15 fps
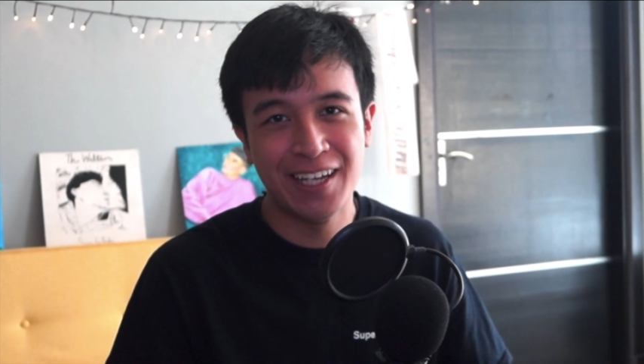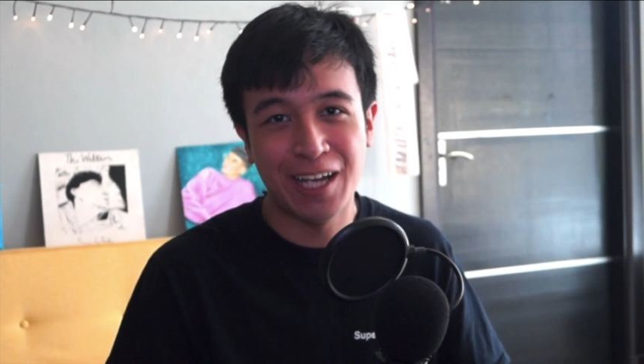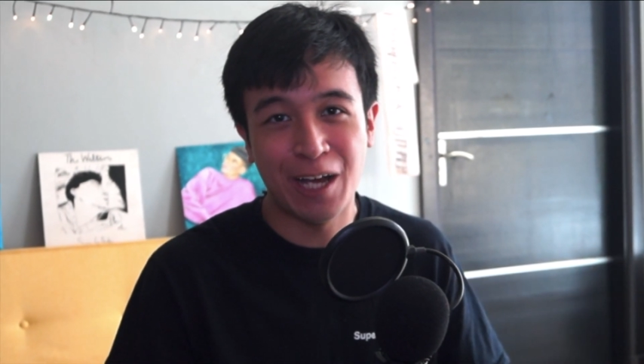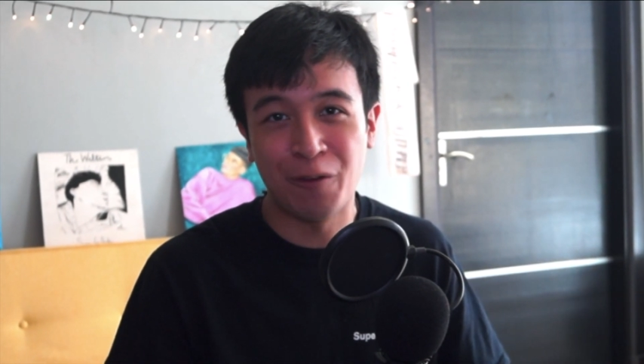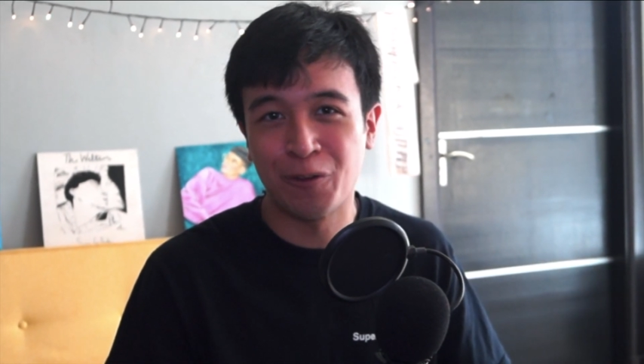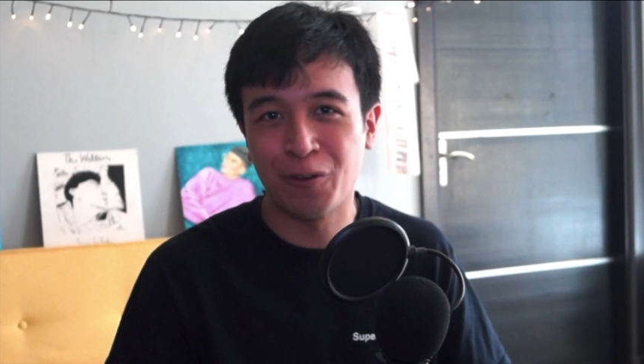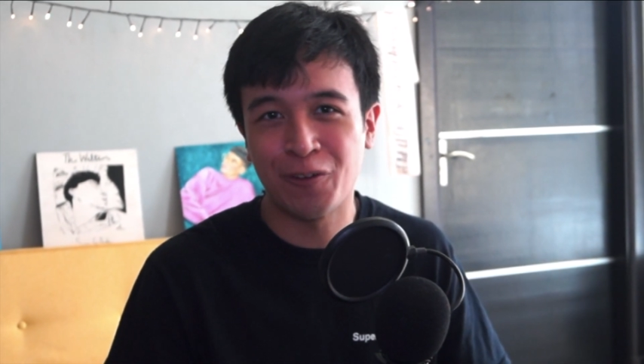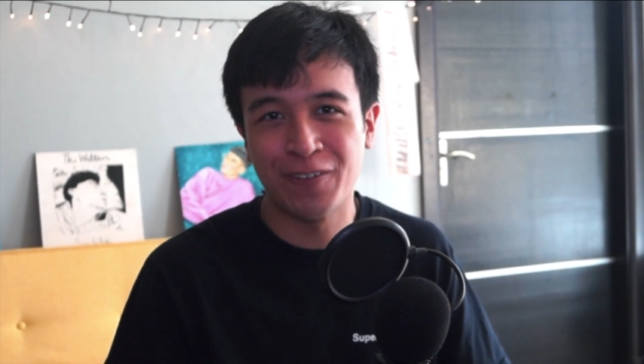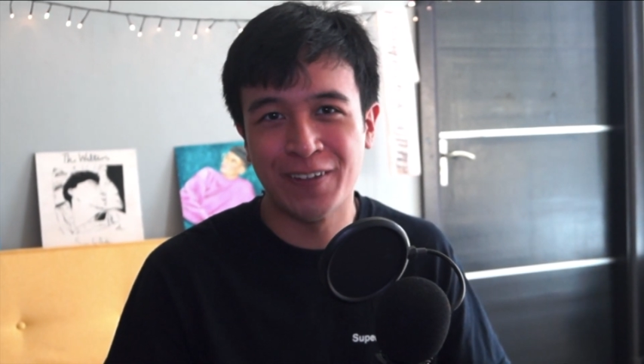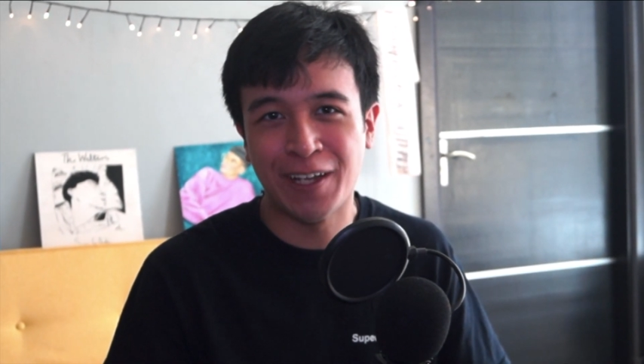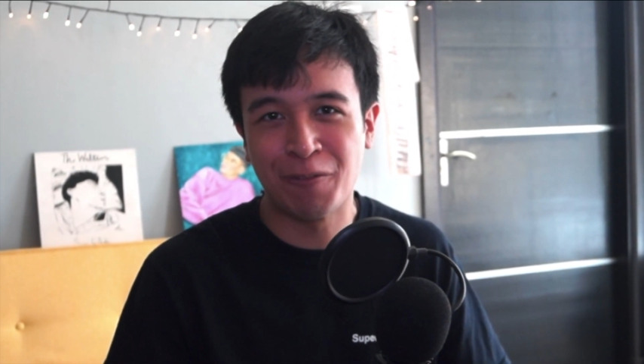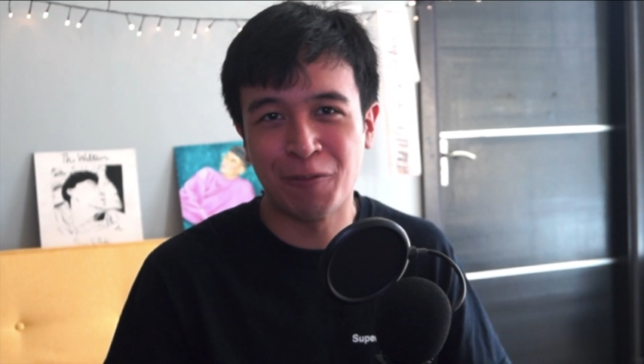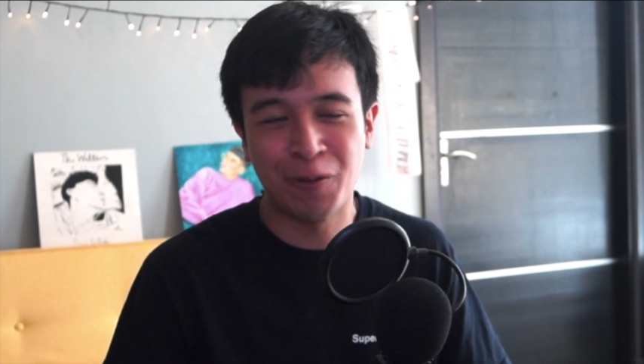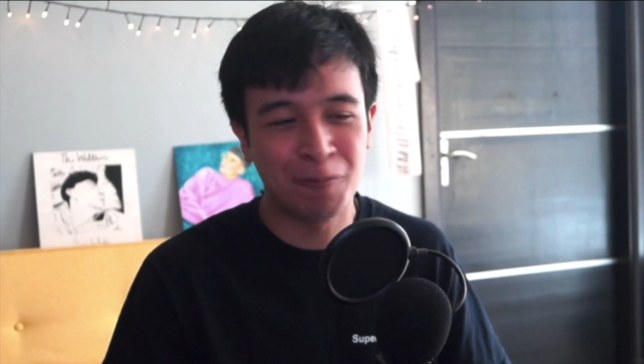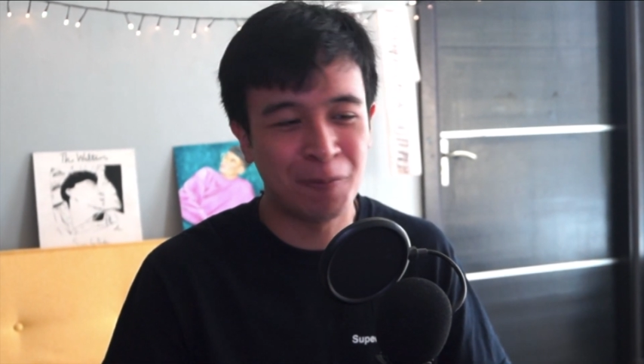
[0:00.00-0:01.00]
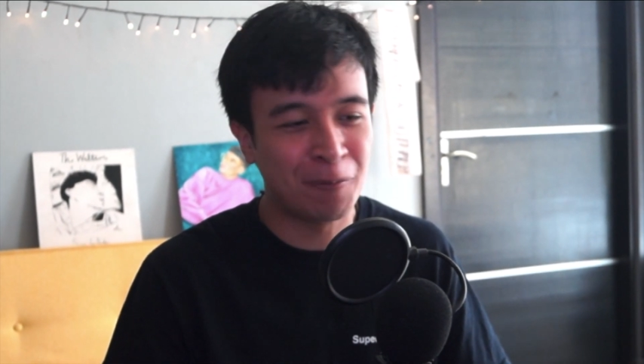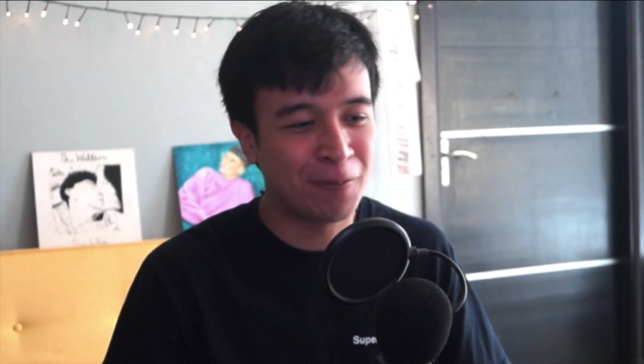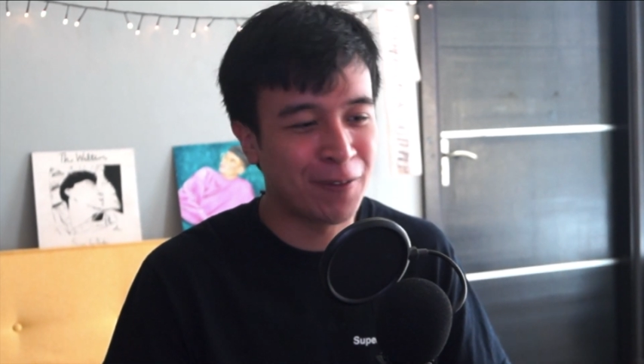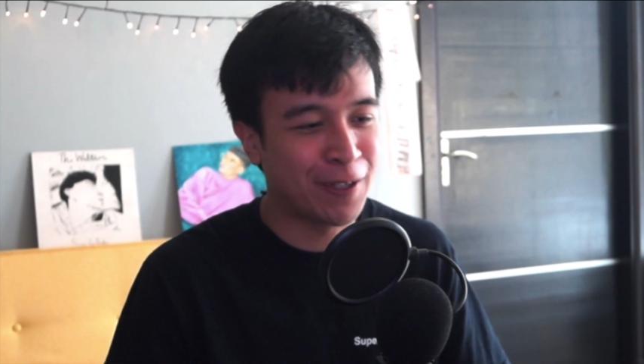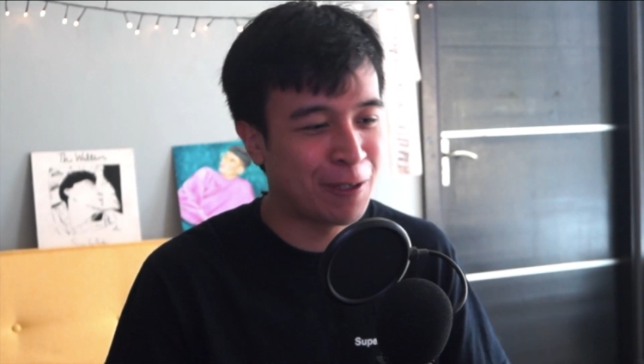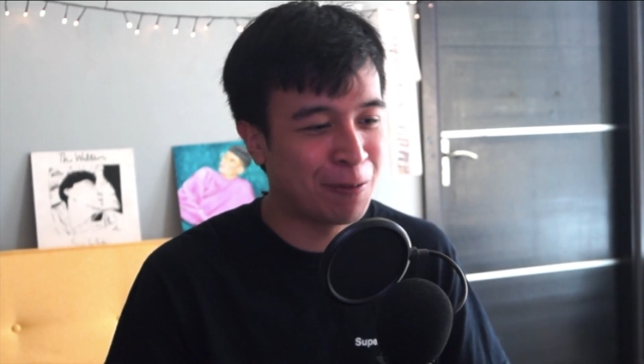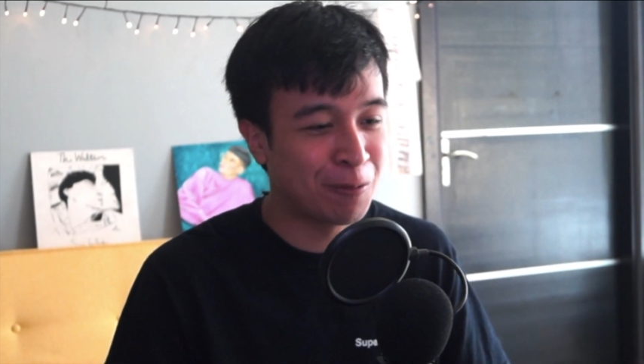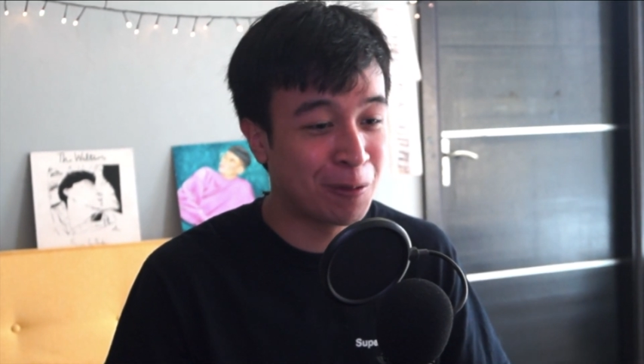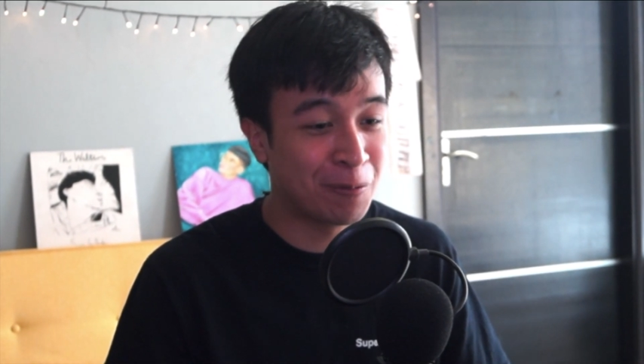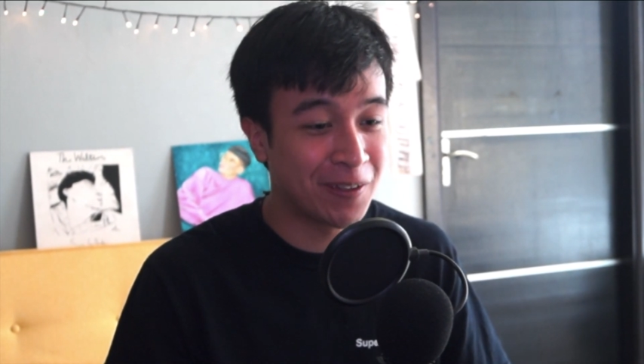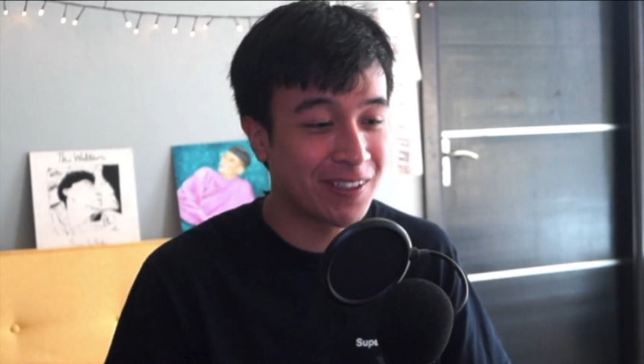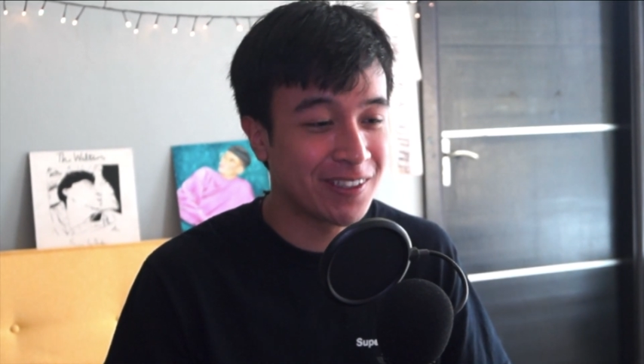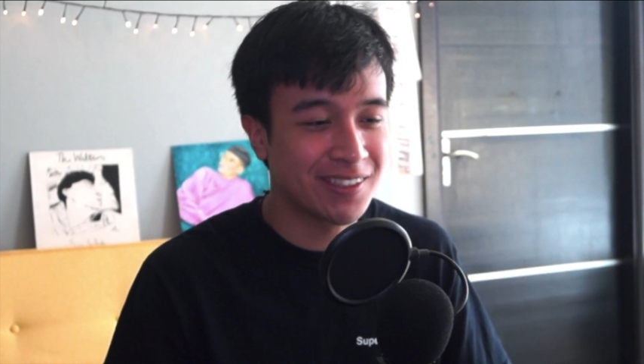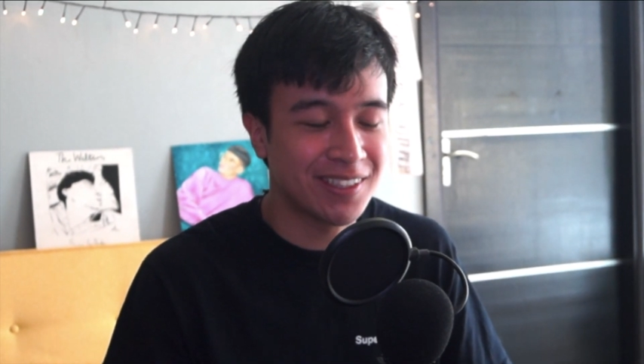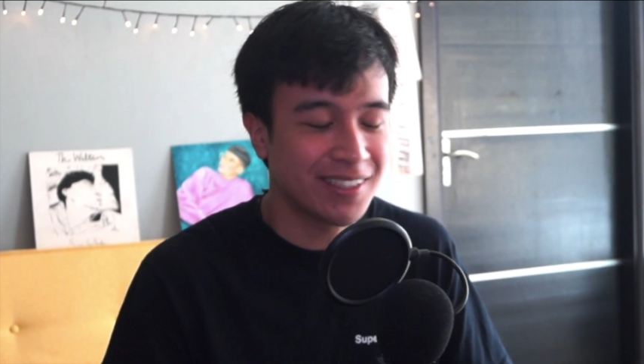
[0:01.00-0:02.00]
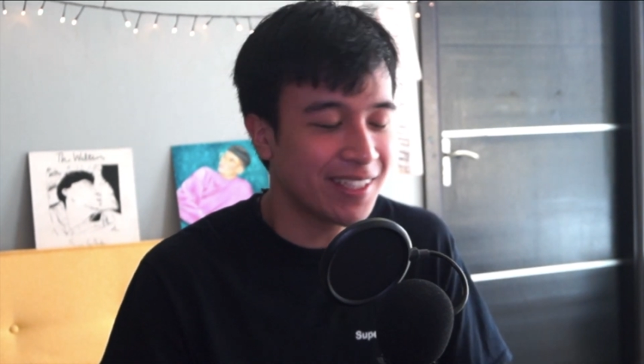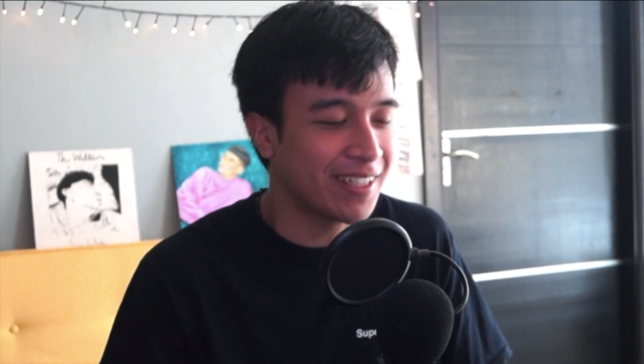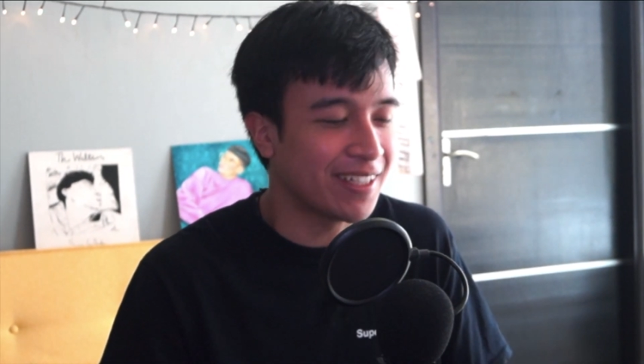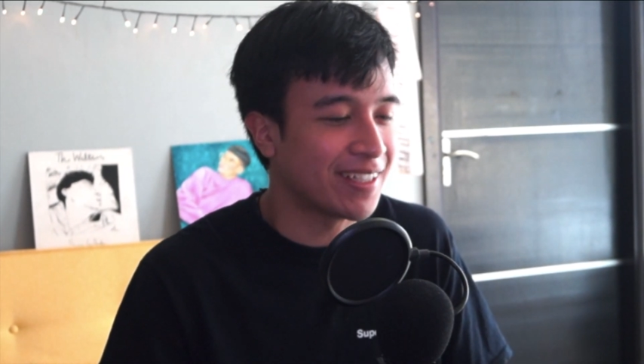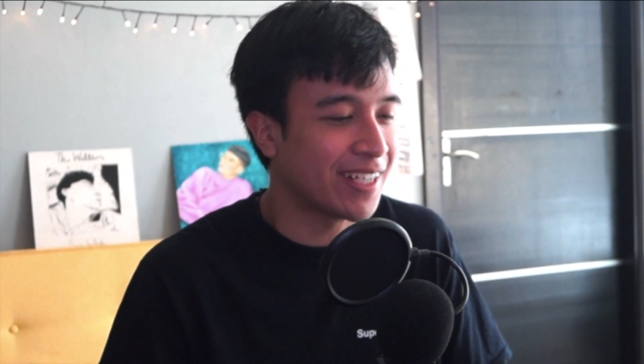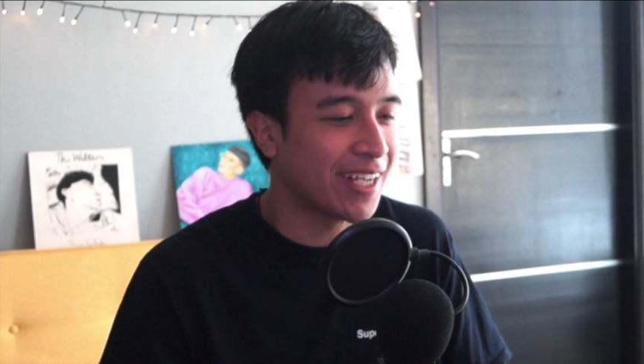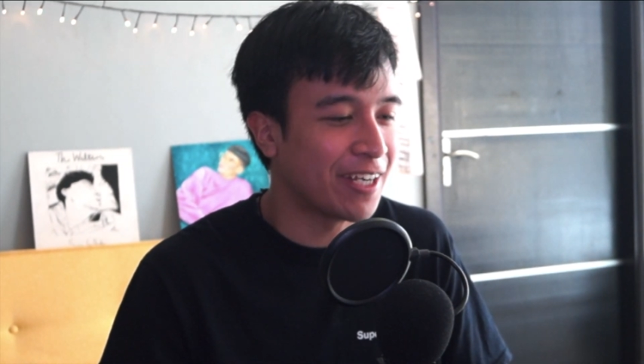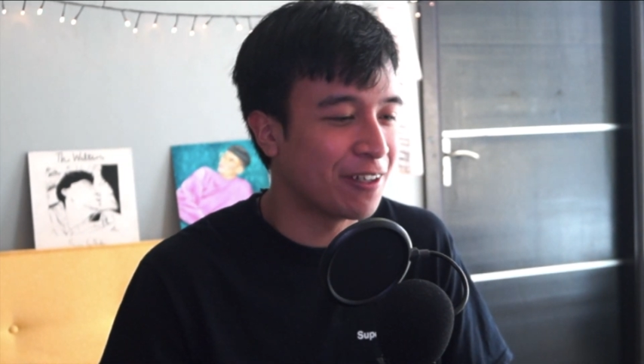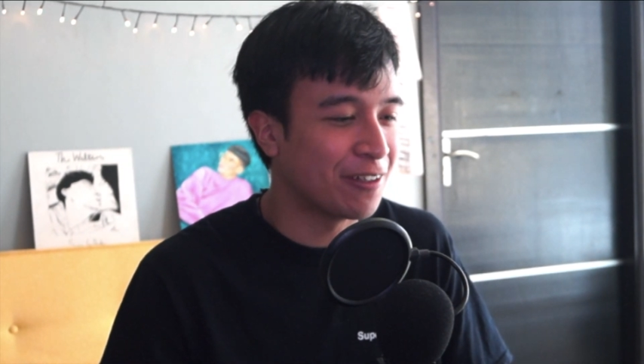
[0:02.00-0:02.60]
I want to collab with people anymore because, you know, I don't